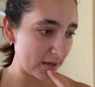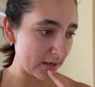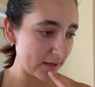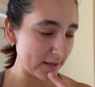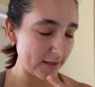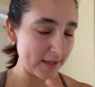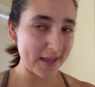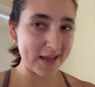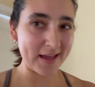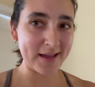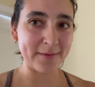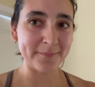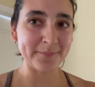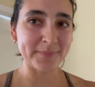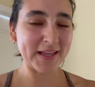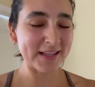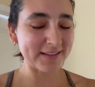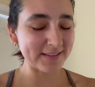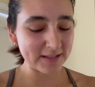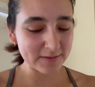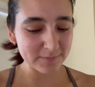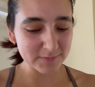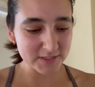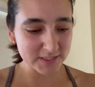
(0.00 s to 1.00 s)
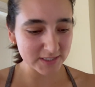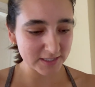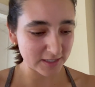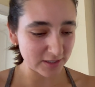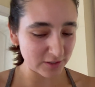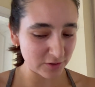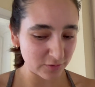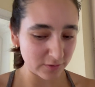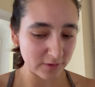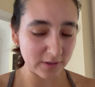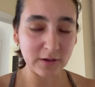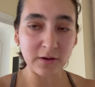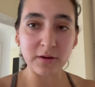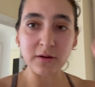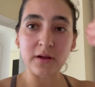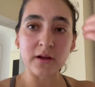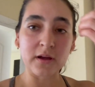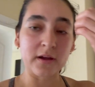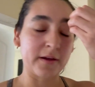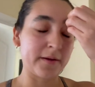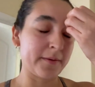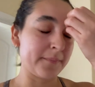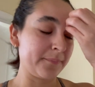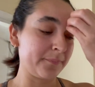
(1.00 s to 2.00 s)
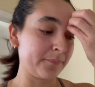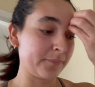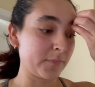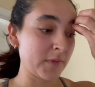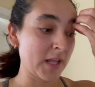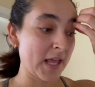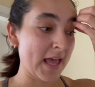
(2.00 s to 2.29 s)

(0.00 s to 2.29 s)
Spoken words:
Yeah, I think I'm just going to do the...